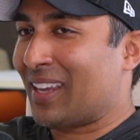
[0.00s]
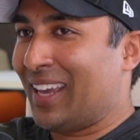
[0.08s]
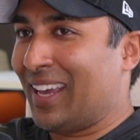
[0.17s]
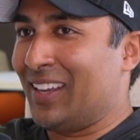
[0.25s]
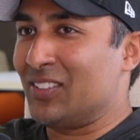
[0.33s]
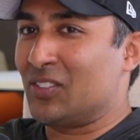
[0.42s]
I
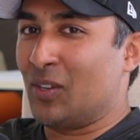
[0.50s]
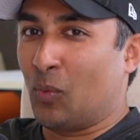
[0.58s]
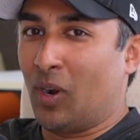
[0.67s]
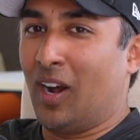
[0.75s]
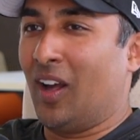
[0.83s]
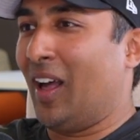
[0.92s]
said,
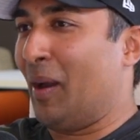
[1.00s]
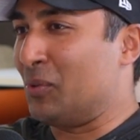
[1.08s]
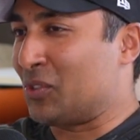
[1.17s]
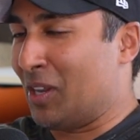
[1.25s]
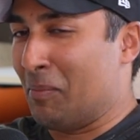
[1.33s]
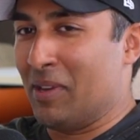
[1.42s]
"Well, I
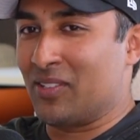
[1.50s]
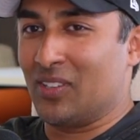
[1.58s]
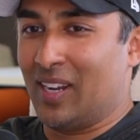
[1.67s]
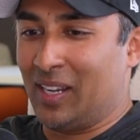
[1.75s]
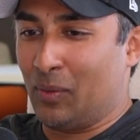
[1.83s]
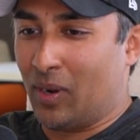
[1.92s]
was going to miss
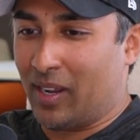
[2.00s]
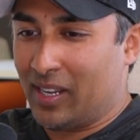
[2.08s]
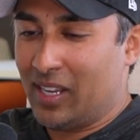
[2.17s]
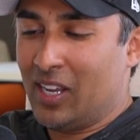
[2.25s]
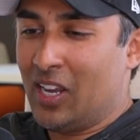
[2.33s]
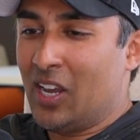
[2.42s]
it anyway."
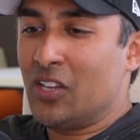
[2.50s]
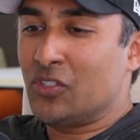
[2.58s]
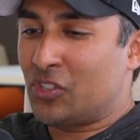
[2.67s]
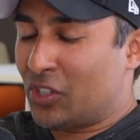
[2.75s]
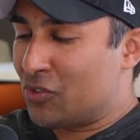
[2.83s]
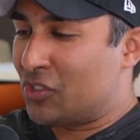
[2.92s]

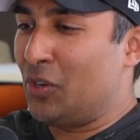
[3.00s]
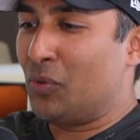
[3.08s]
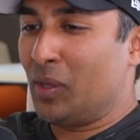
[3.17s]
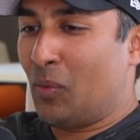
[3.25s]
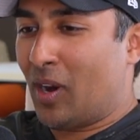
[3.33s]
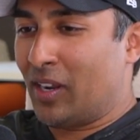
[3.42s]
She goes, "Do you
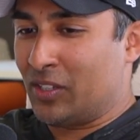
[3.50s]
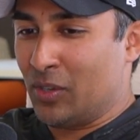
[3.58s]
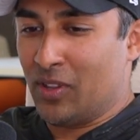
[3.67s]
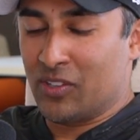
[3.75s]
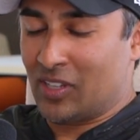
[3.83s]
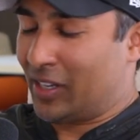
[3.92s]
really want to
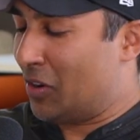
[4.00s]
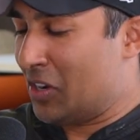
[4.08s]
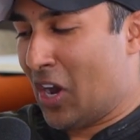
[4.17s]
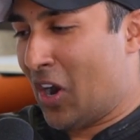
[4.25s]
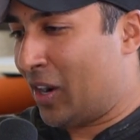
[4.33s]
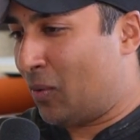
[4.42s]
do this?" And I go,
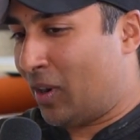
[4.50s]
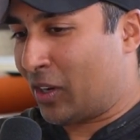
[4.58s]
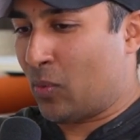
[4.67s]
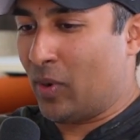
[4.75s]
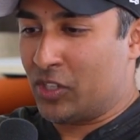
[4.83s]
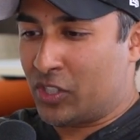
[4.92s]
"No, I don't want to
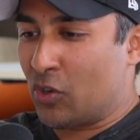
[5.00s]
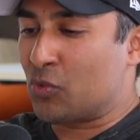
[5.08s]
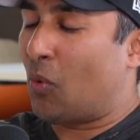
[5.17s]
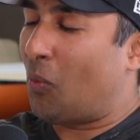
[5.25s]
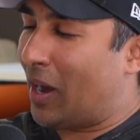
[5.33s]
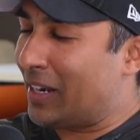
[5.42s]
quit." She goes,
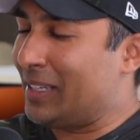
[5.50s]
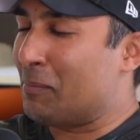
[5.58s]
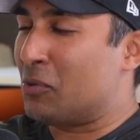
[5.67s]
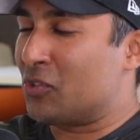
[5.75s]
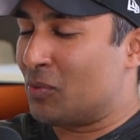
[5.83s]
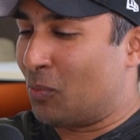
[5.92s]
"Well, why don't you
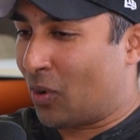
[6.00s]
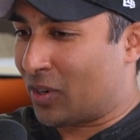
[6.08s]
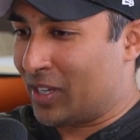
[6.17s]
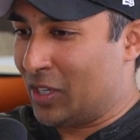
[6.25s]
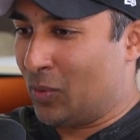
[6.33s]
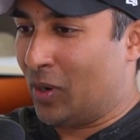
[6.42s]
put some
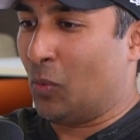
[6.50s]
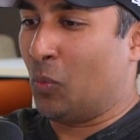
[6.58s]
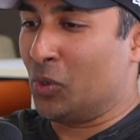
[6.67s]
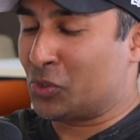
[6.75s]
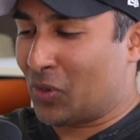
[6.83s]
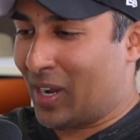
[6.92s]
work into it?
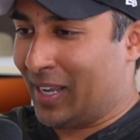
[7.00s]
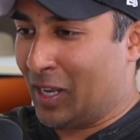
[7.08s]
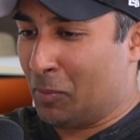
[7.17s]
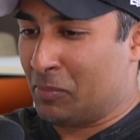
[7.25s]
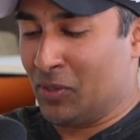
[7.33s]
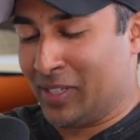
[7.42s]
We'll try to
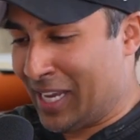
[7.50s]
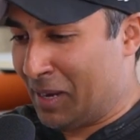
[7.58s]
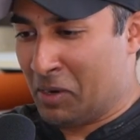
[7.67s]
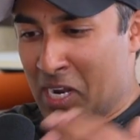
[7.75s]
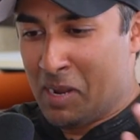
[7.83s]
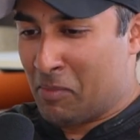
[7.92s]
help you." And
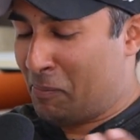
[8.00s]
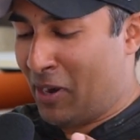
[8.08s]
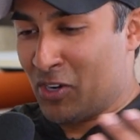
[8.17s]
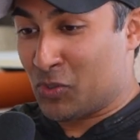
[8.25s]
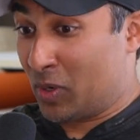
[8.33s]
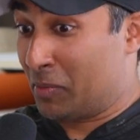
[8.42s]
again, my
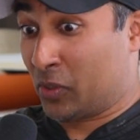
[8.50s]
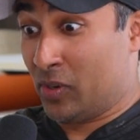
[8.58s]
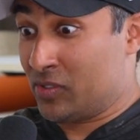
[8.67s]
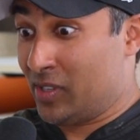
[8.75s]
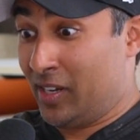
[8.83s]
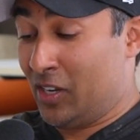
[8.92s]
parents were
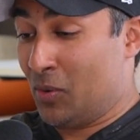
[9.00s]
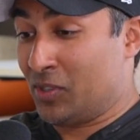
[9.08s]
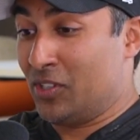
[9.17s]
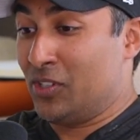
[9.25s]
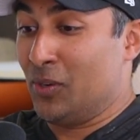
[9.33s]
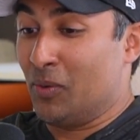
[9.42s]
immigrants. They didn't know what
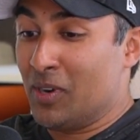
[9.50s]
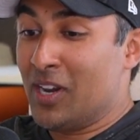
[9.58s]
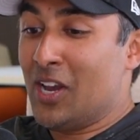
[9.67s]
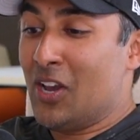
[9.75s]
to do.